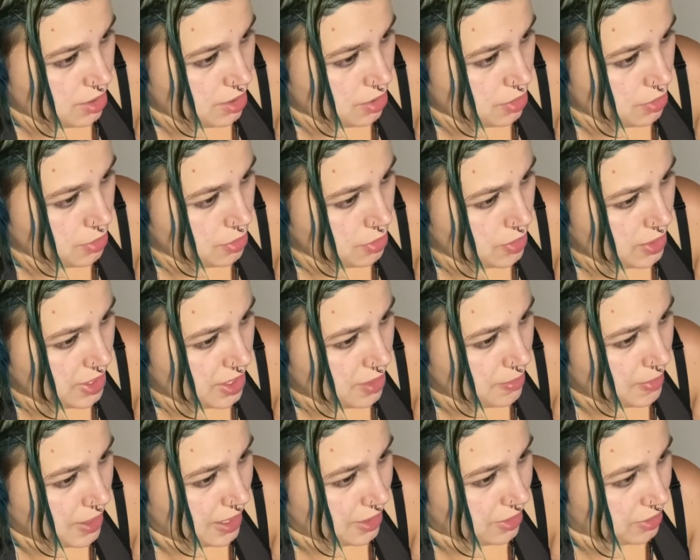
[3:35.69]
Through
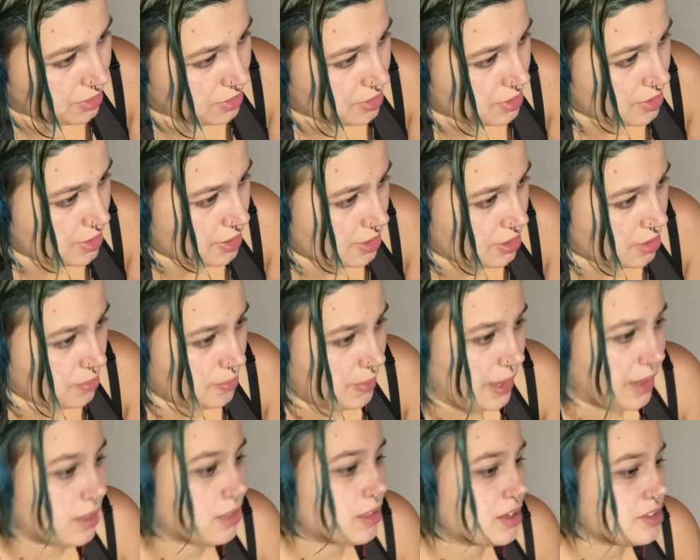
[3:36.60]
him, I learned that her
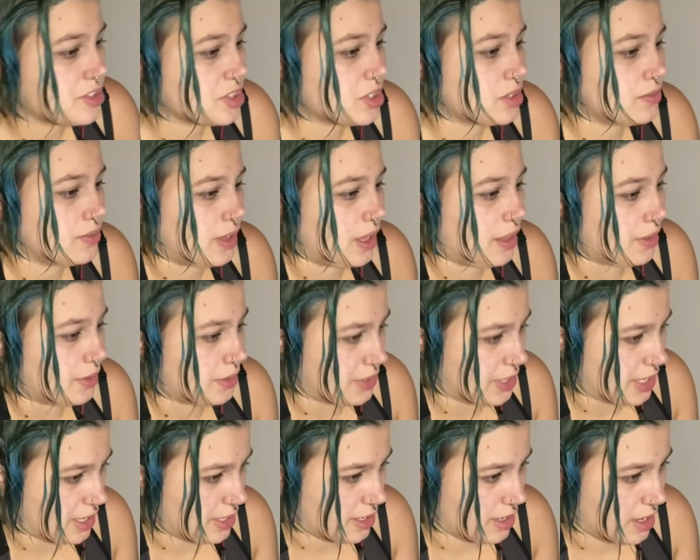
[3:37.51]
biological father
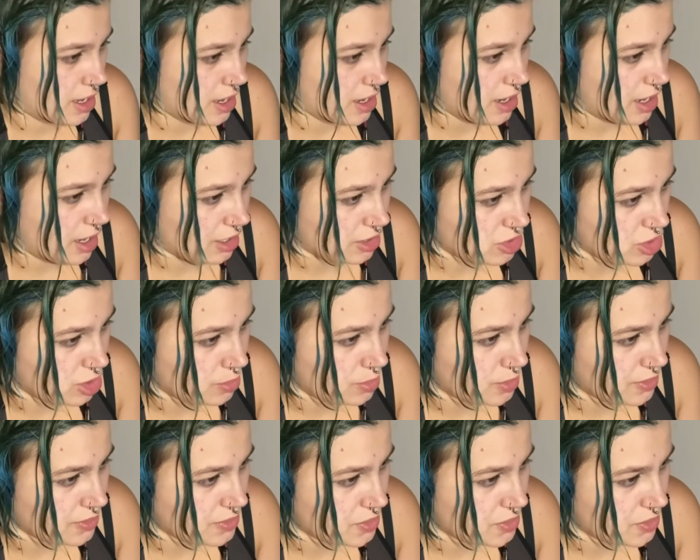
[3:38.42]
died in October of